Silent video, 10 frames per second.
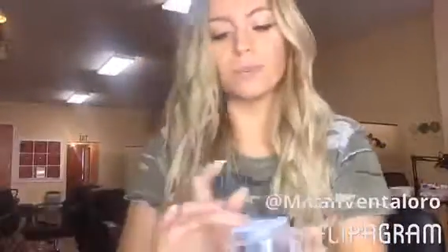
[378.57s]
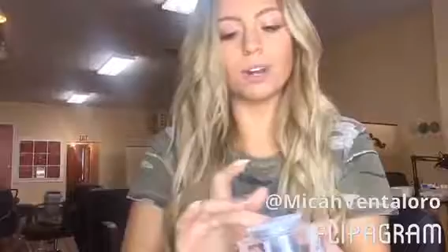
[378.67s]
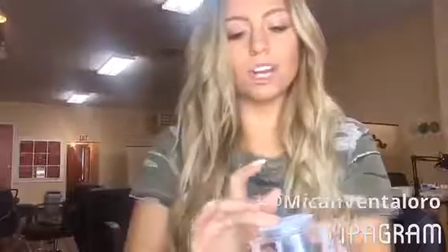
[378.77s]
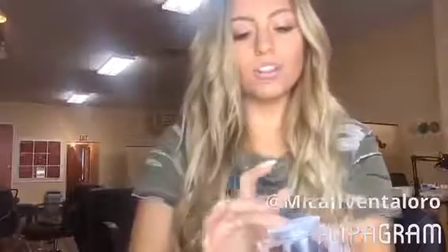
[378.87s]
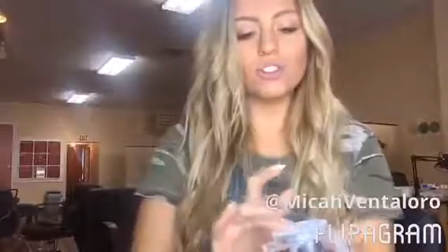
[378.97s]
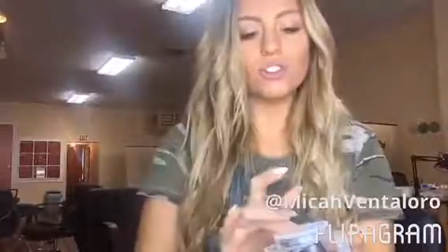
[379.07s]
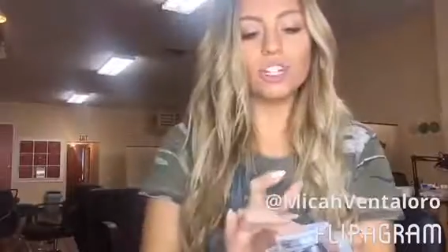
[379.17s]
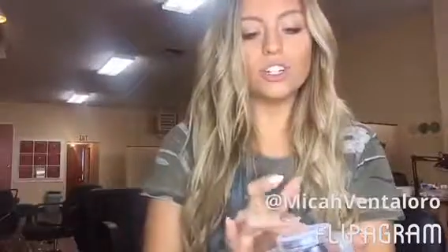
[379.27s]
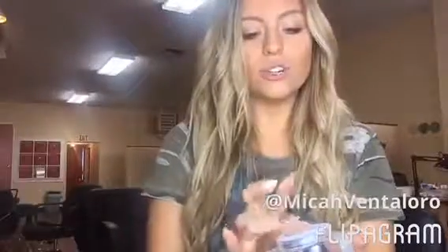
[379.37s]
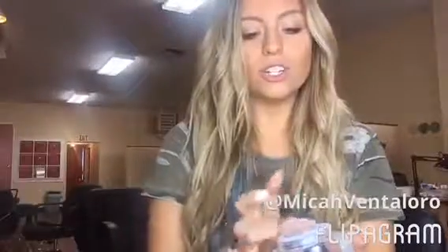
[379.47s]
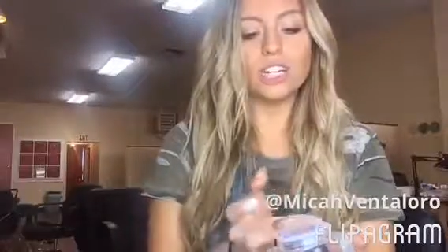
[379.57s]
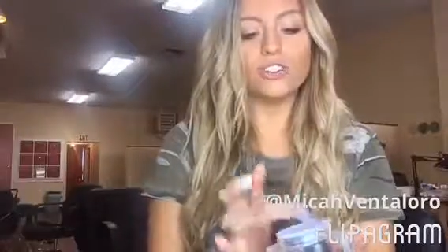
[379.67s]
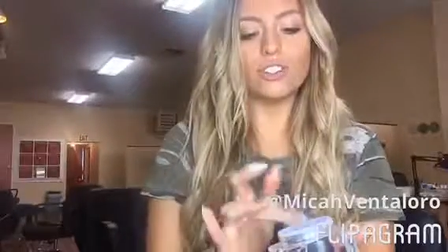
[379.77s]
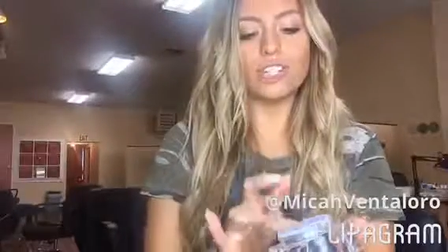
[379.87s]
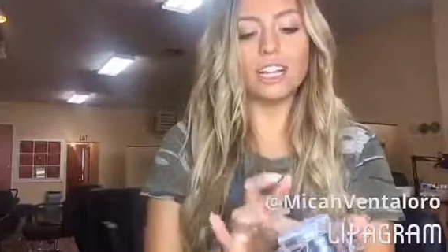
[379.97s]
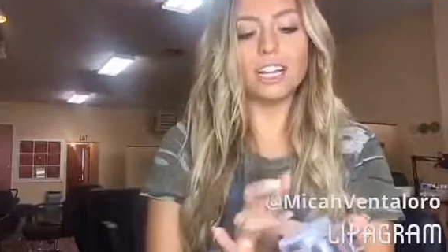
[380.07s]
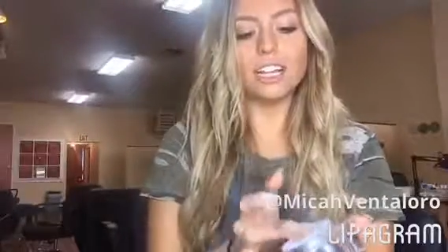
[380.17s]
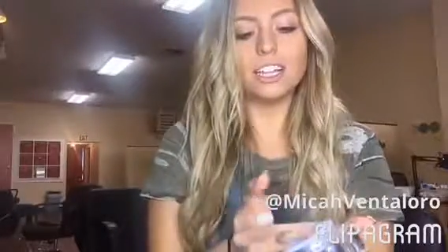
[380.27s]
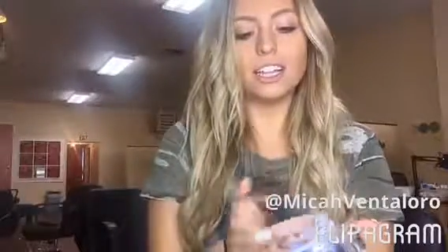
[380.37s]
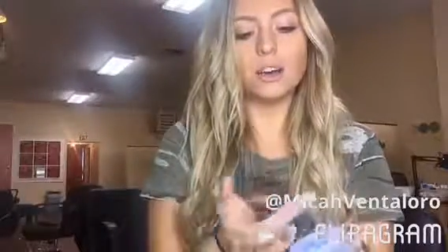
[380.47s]
what I usually do is I just take a
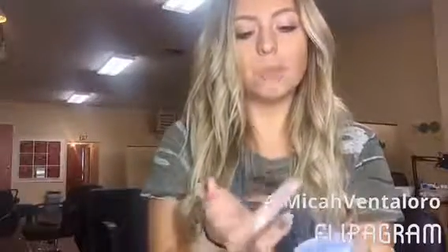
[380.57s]
little